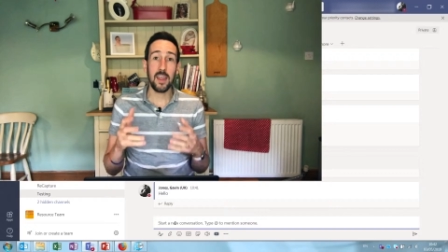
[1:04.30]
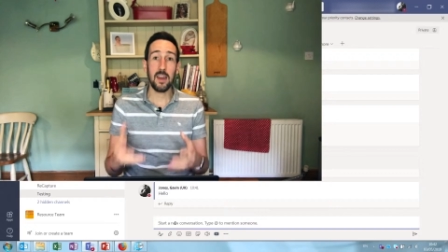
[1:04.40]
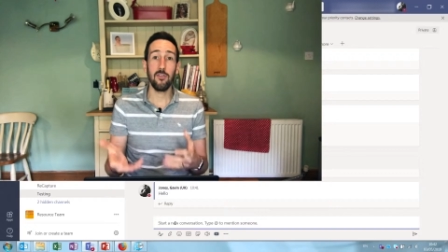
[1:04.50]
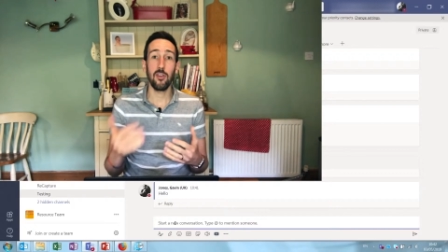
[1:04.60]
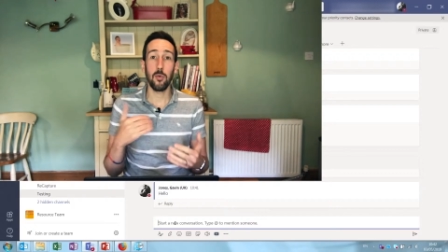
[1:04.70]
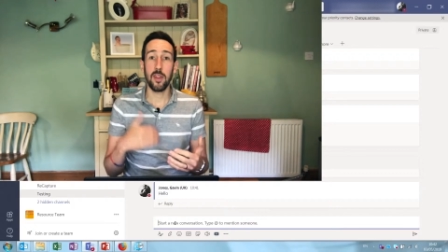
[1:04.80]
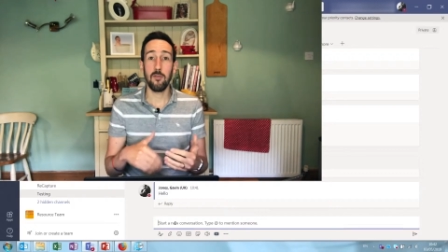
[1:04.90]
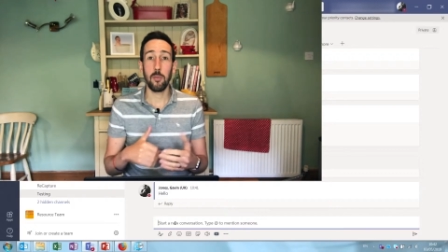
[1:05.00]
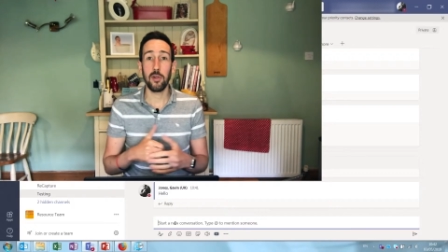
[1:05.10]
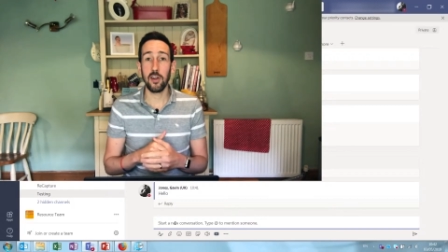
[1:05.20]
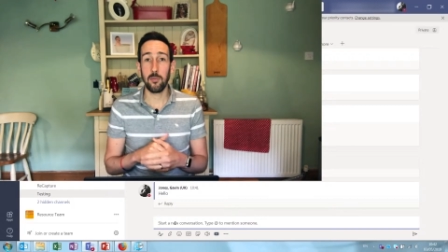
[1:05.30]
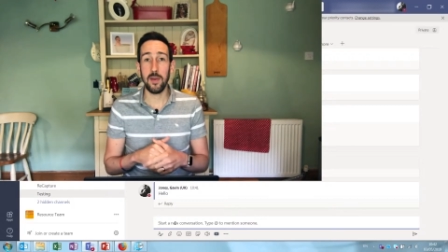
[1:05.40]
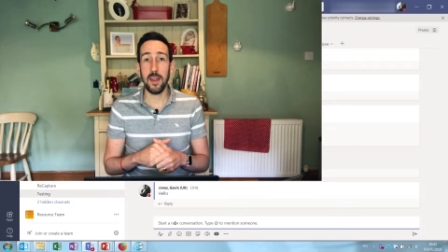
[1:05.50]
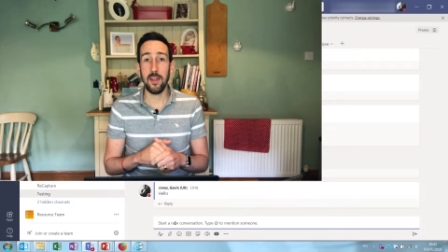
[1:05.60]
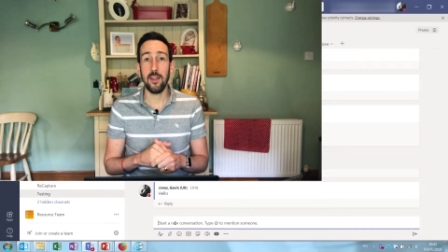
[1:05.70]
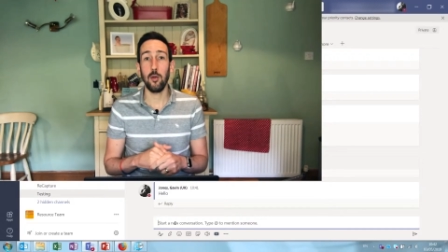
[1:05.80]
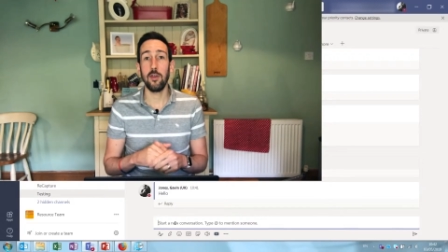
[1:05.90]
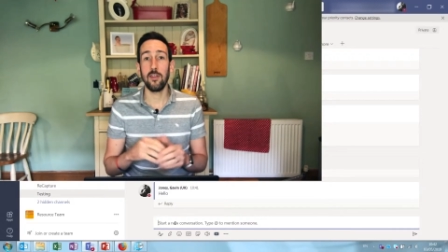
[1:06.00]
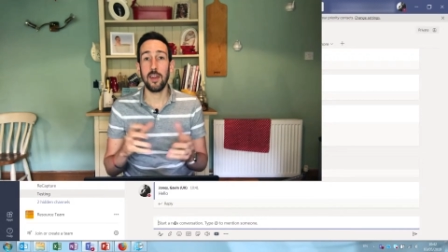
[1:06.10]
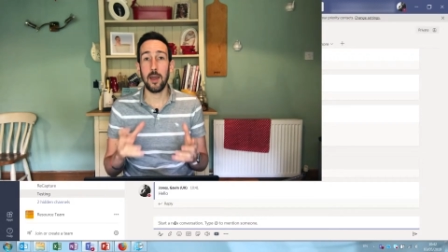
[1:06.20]
And if someone then replies beneath you and
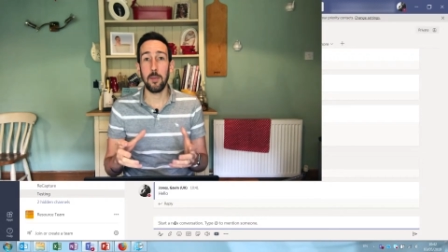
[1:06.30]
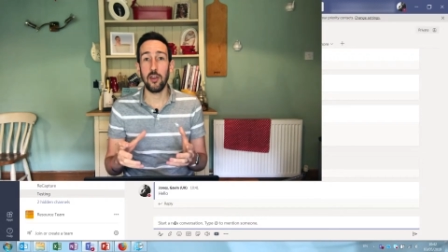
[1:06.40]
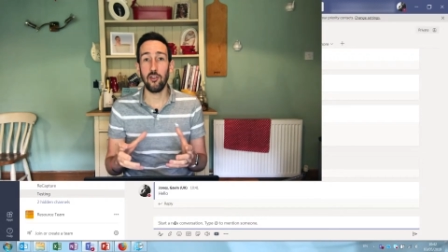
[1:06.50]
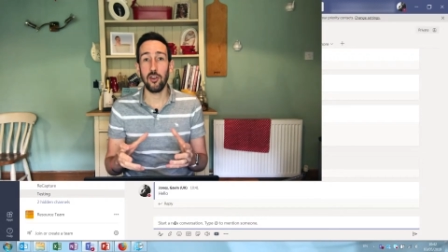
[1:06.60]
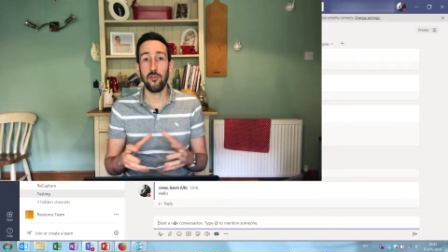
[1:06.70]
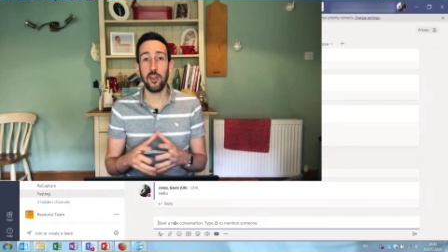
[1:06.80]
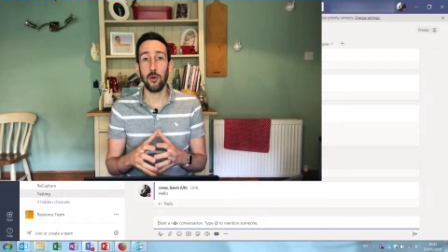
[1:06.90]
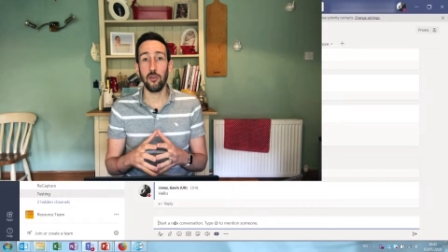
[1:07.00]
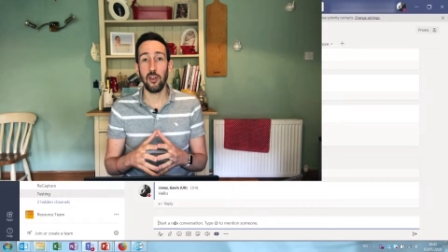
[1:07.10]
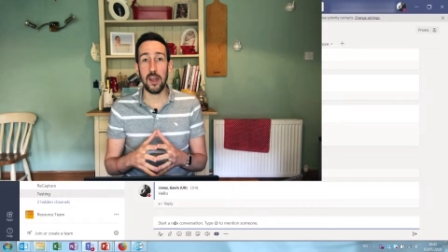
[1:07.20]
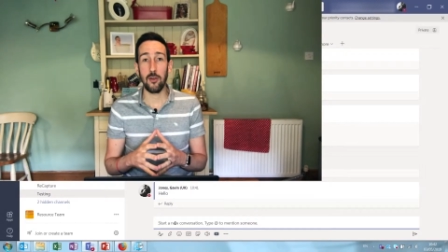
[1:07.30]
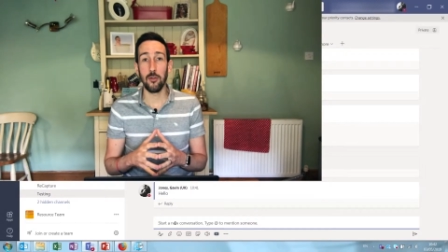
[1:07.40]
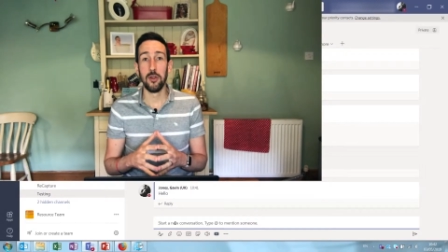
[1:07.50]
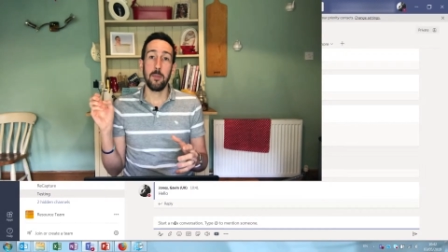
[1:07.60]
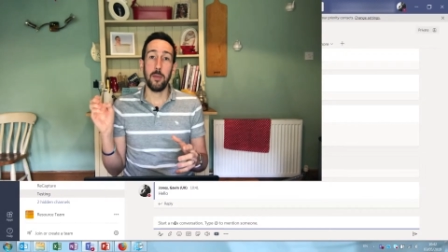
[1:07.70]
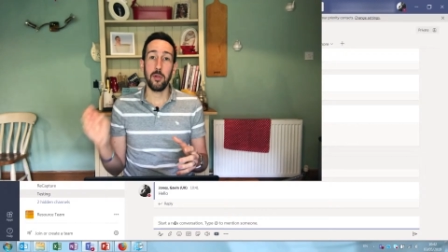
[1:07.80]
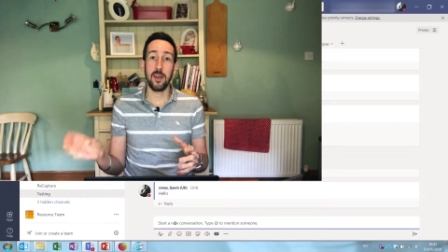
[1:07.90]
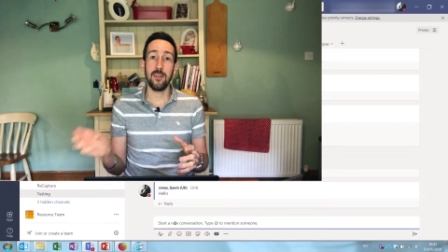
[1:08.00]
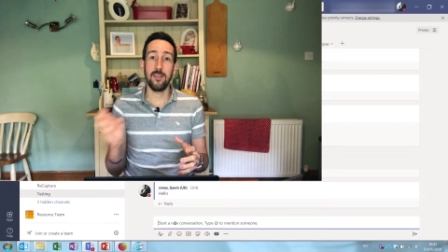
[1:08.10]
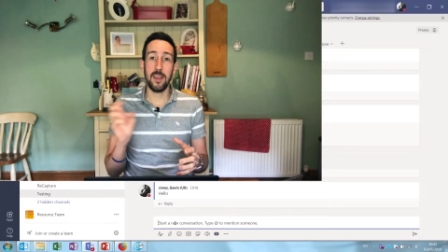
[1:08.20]
does an at mention for the whole channel, people are
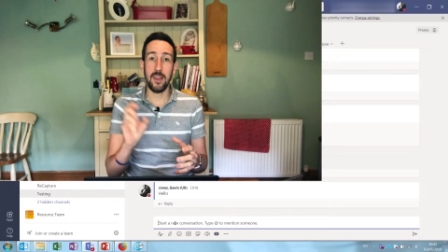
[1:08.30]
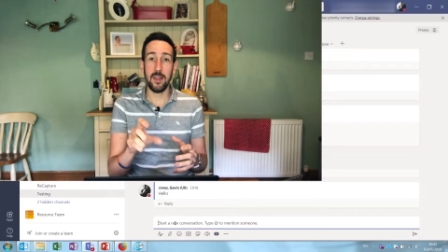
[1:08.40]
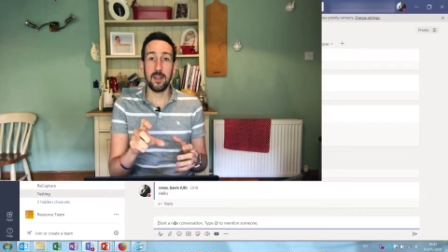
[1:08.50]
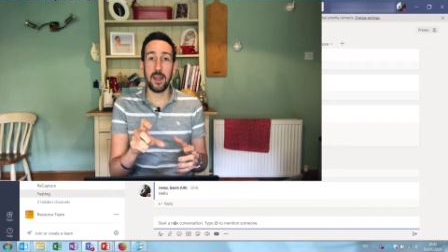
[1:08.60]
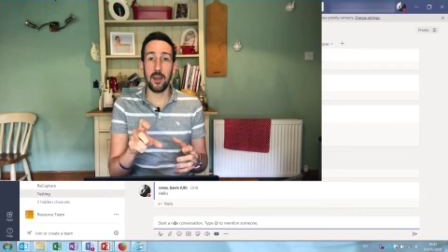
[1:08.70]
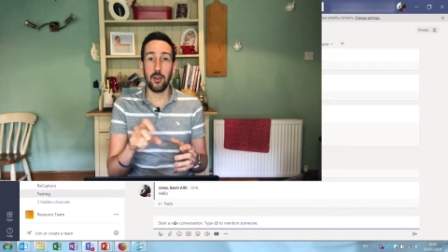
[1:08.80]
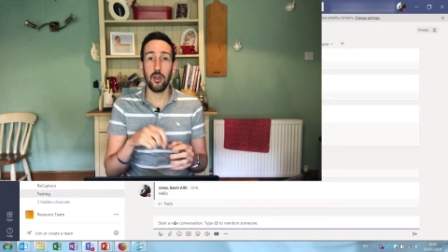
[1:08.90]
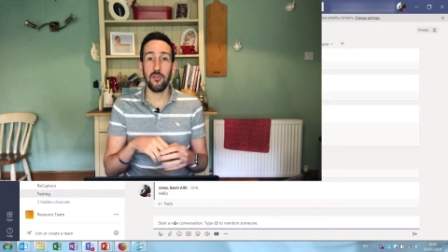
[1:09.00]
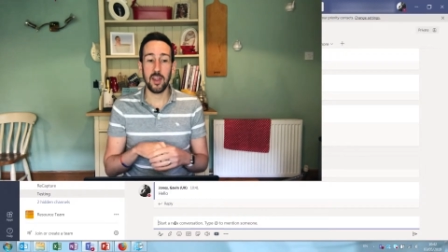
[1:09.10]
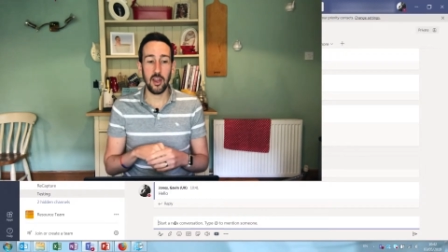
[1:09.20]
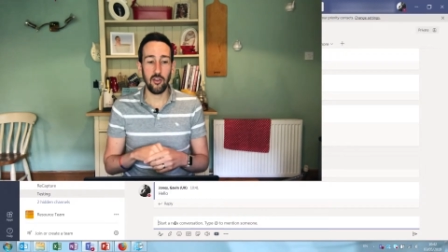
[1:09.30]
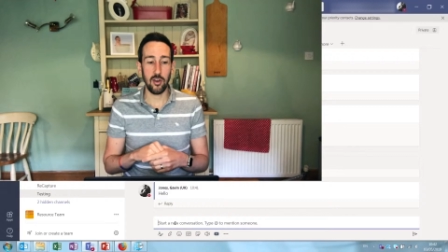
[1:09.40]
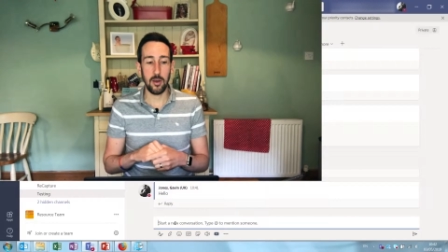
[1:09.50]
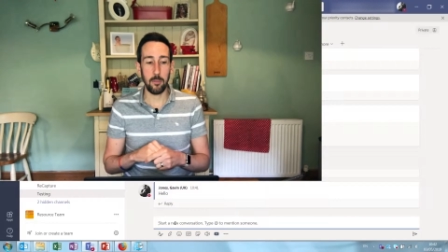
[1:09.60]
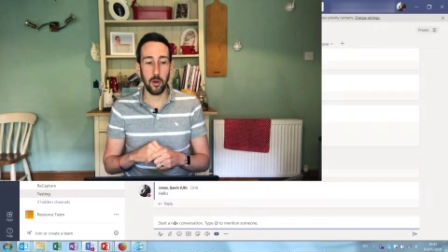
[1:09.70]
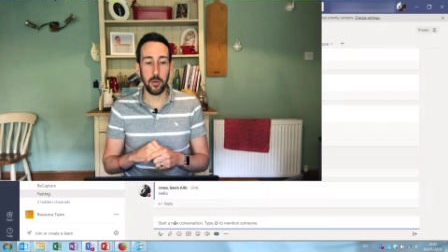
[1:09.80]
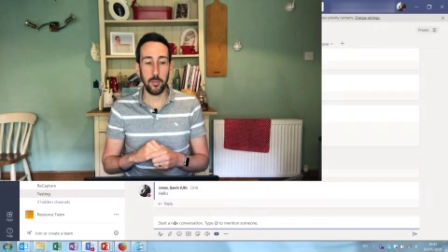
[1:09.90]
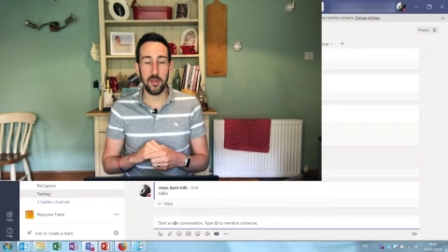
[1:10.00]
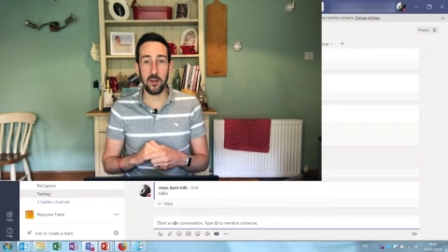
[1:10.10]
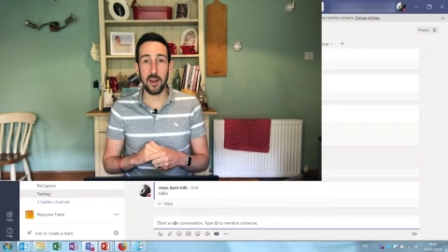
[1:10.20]
going to see that notification pop up
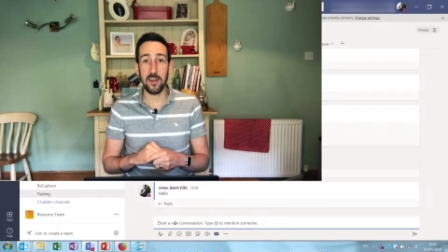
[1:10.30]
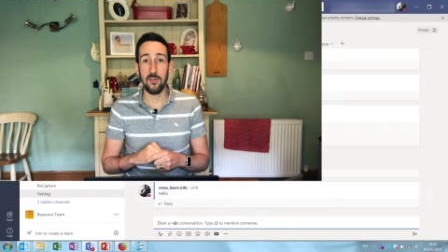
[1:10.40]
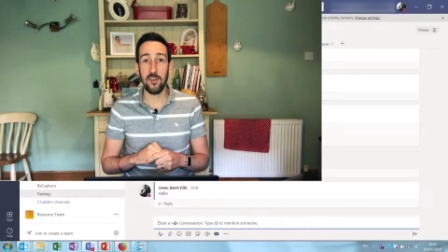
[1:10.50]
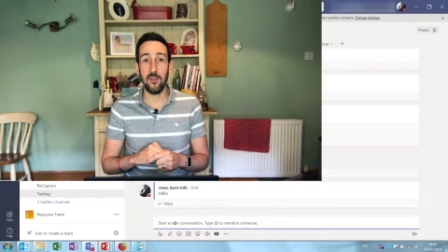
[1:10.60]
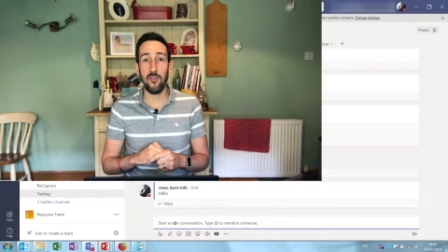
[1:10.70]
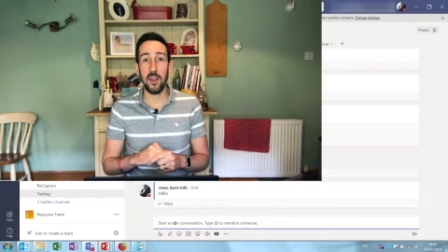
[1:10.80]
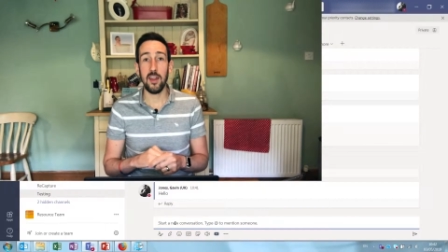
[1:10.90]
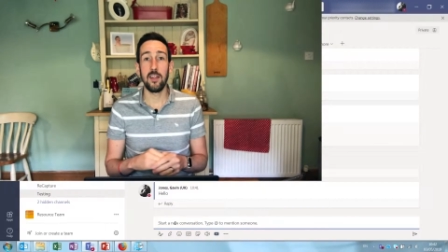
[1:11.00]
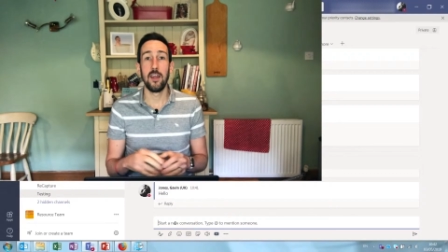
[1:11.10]
in their activity feed